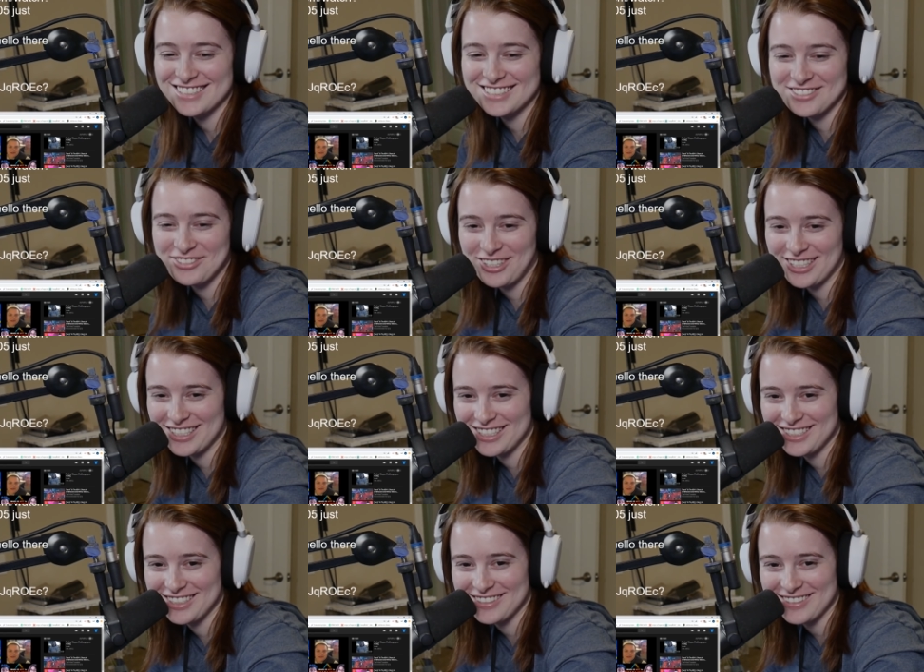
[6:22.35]
That's
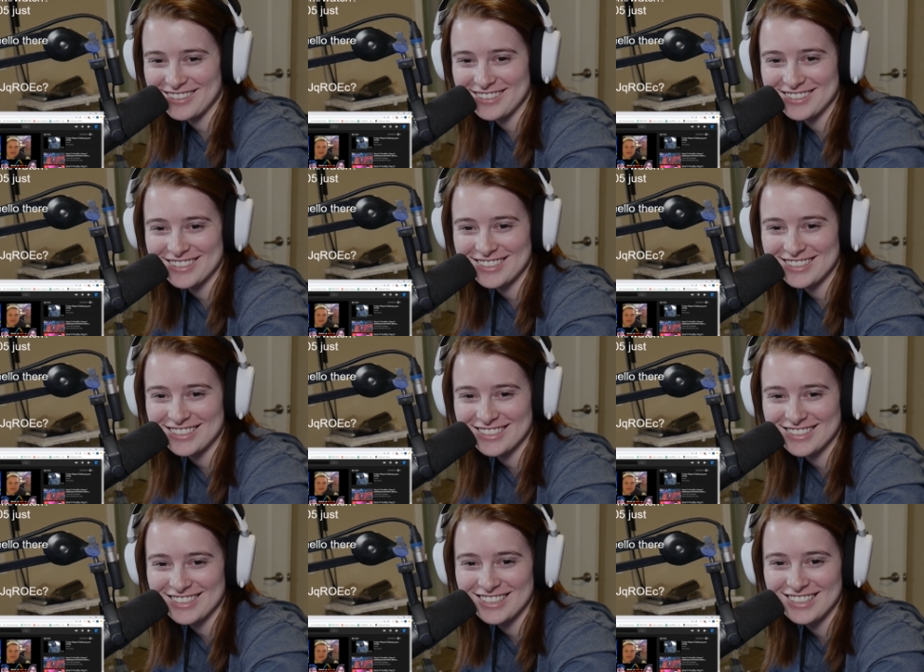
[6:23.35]
fucking gross,
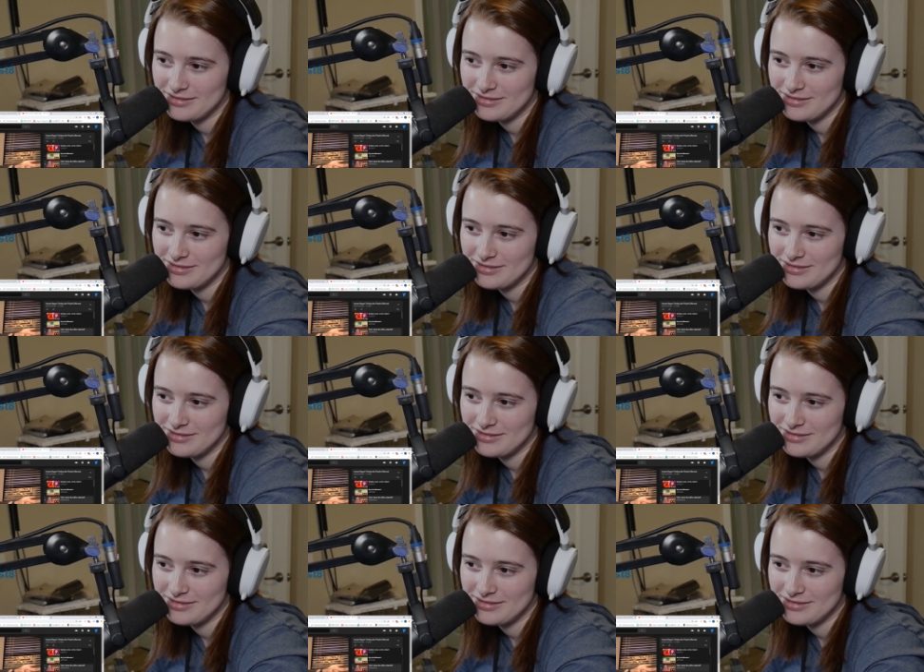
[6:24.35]
dude.